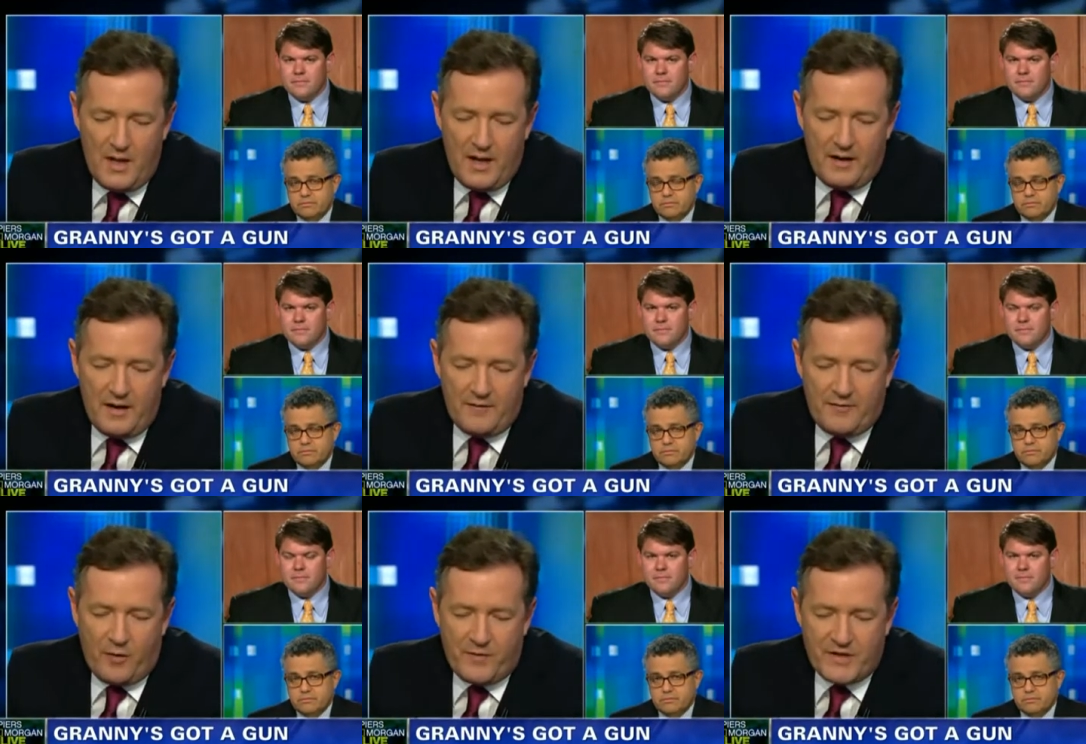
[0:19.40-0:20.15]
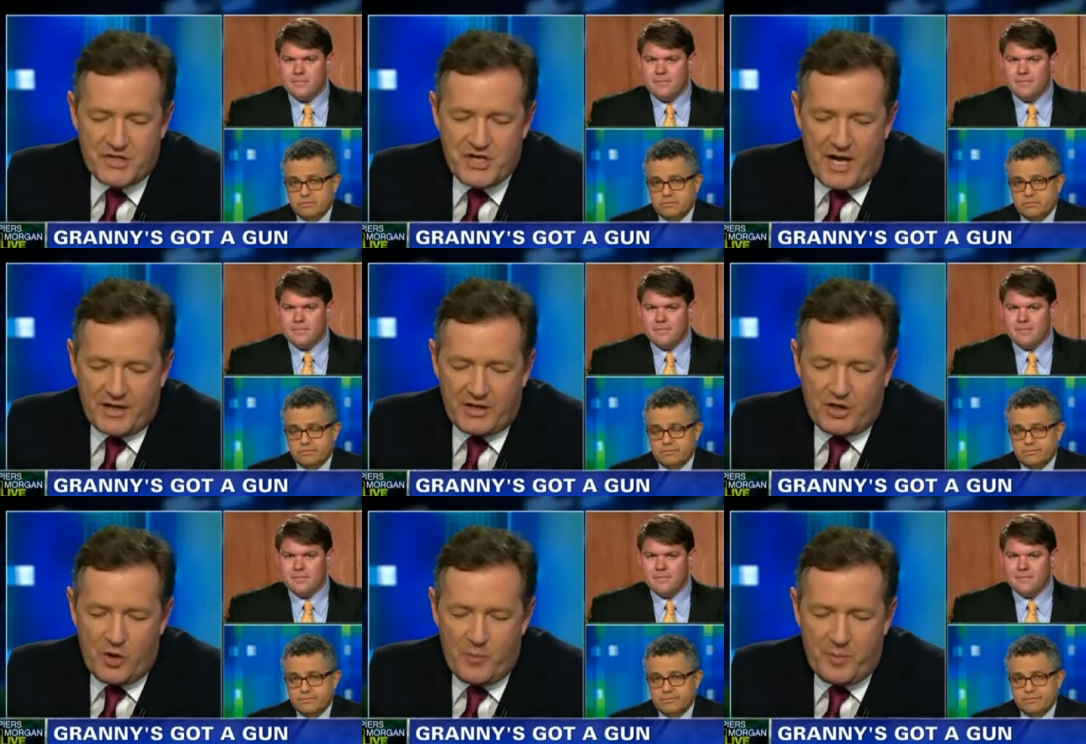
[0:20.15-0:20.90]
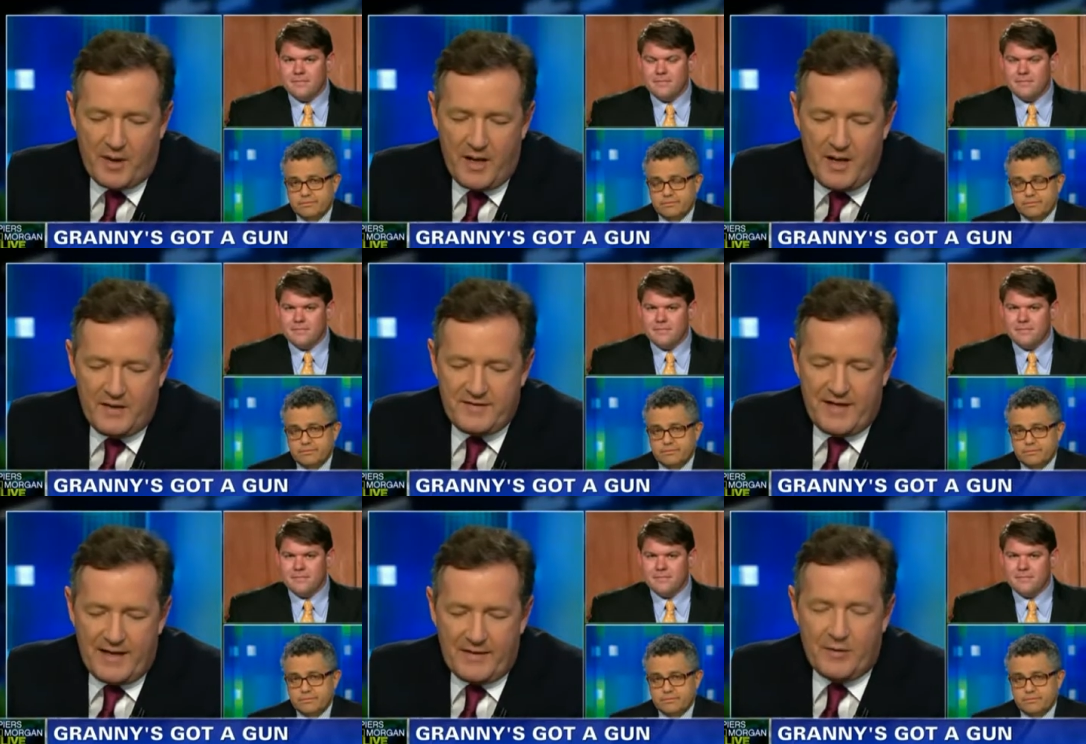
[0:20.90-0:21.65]
Speaker 1: involving Jan Cooper
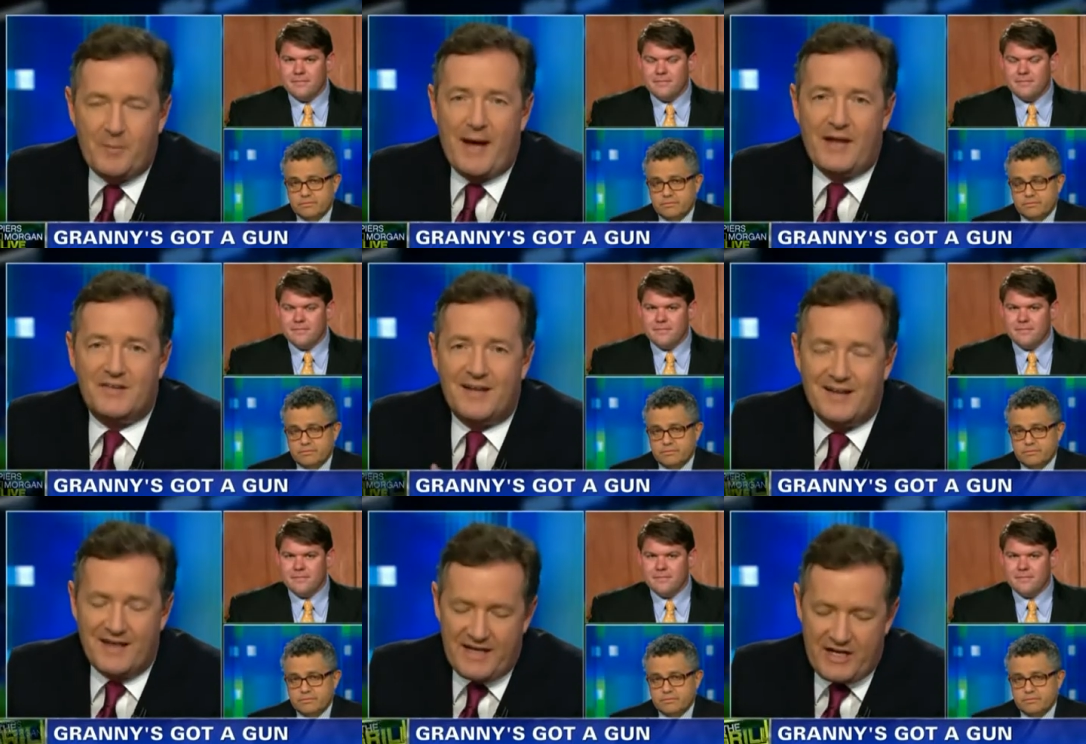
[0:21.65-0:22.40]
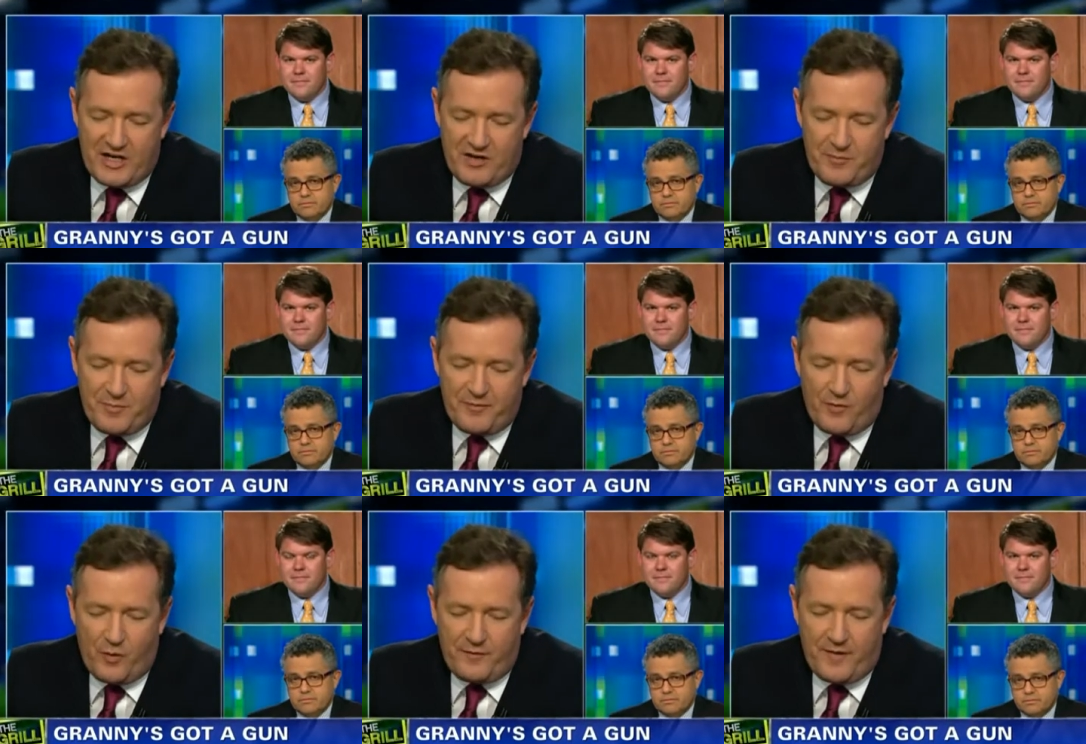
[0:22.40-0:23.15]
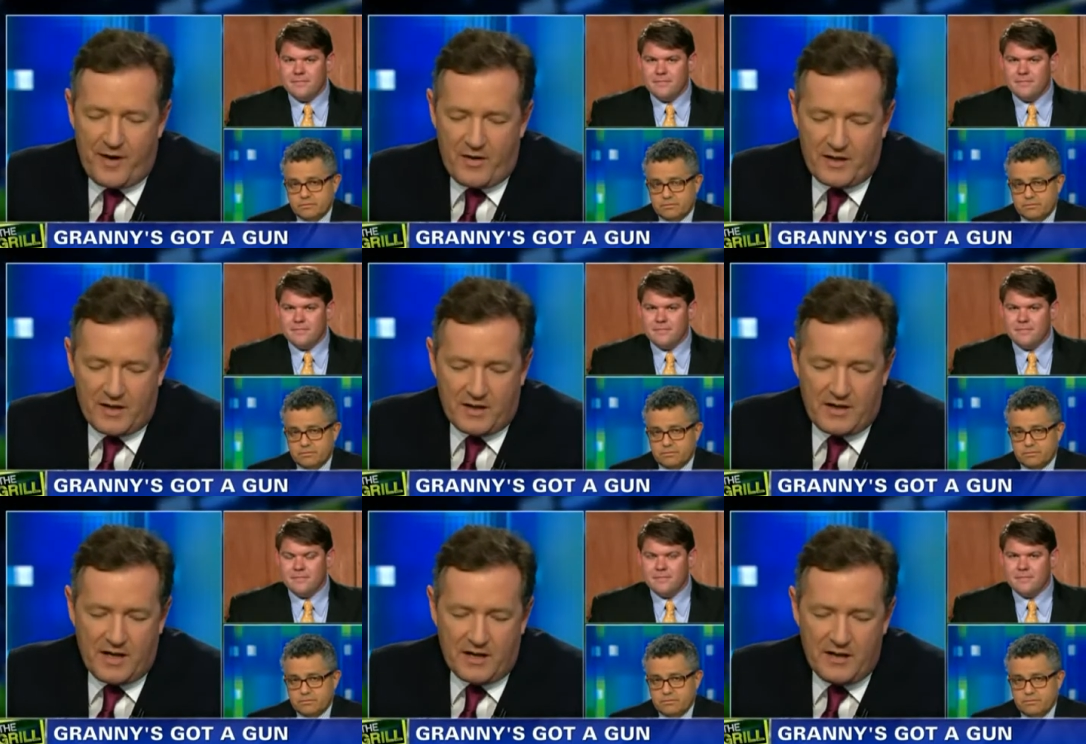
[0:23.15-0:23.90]
telling the man to leave before firing her
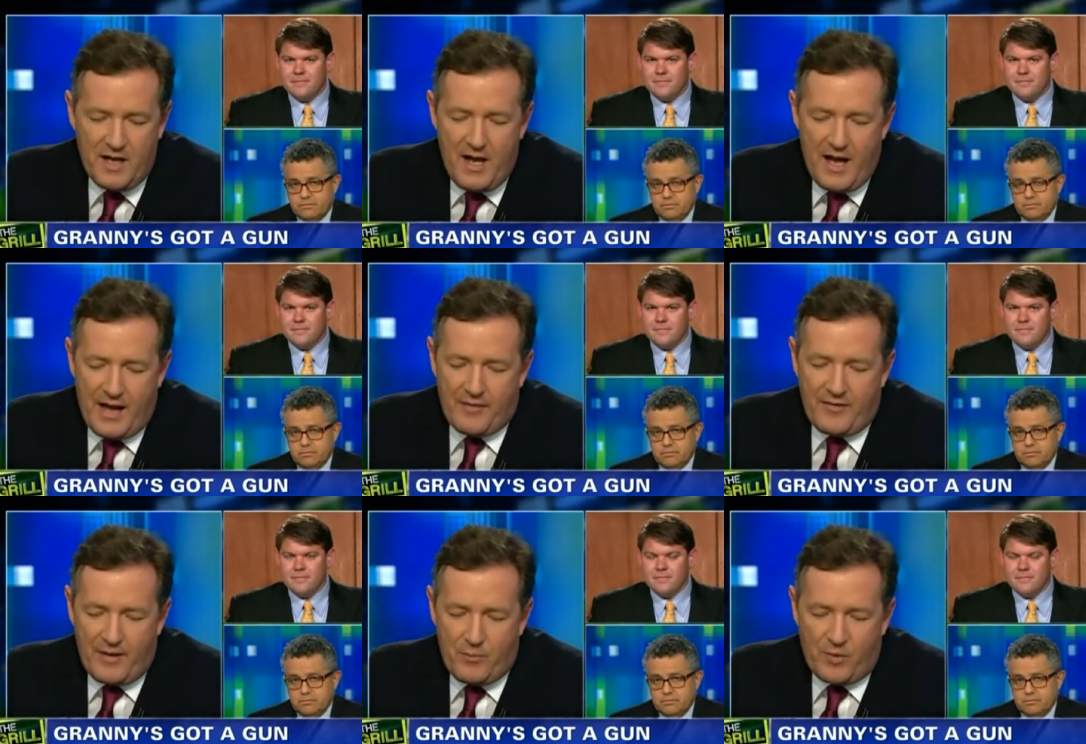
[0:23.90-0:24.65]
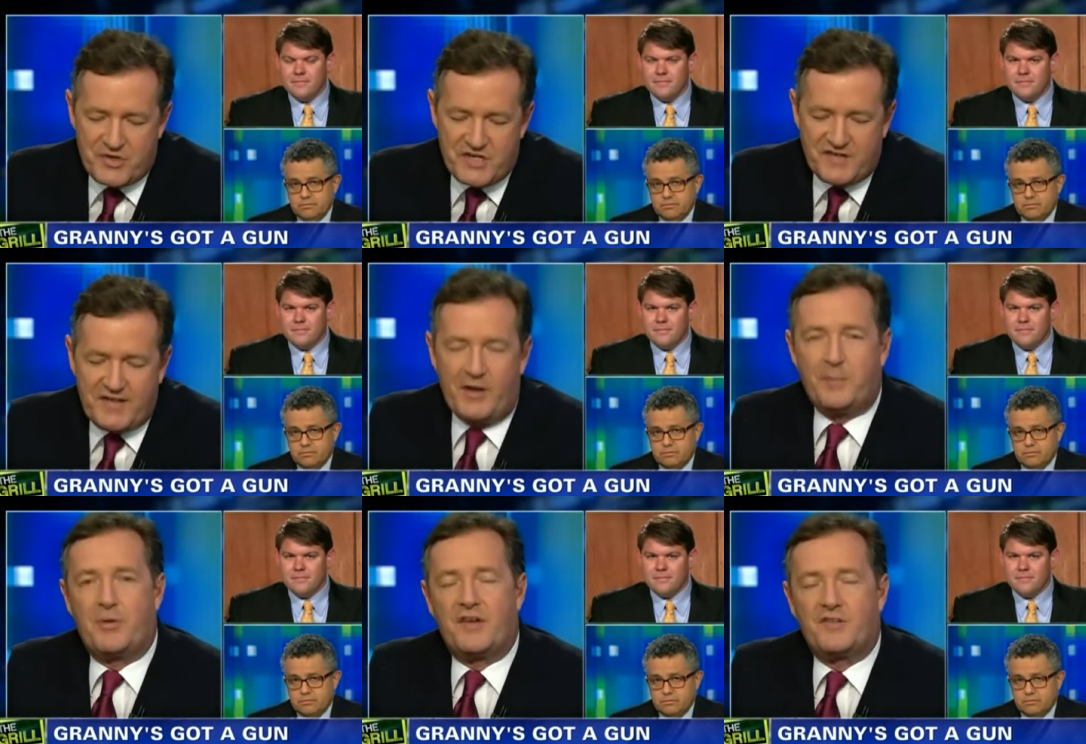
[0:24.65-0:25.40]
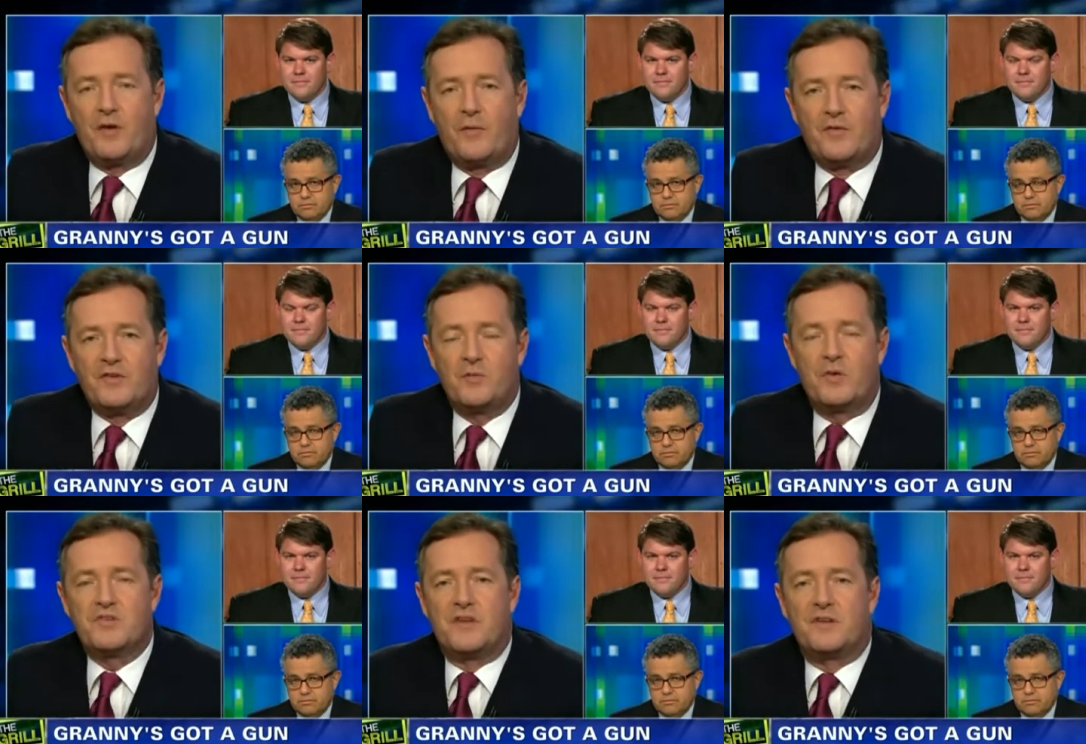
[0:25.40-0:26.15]
gun, and then what she said at the press conference.
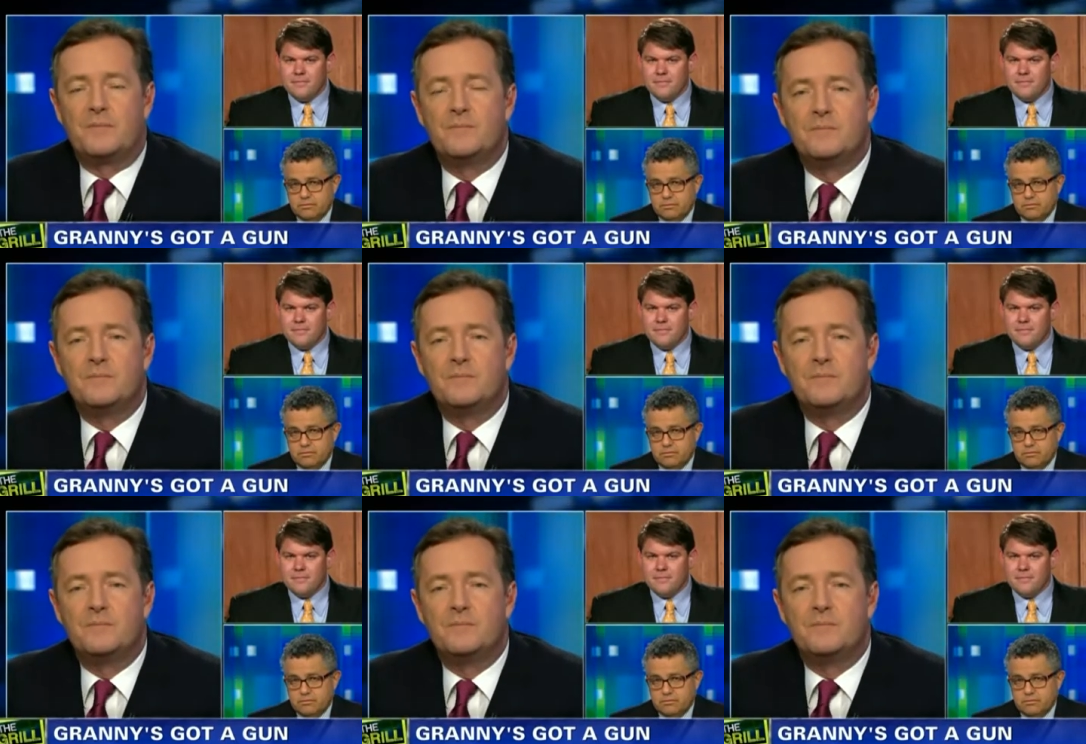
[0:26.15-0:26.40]
Watch this.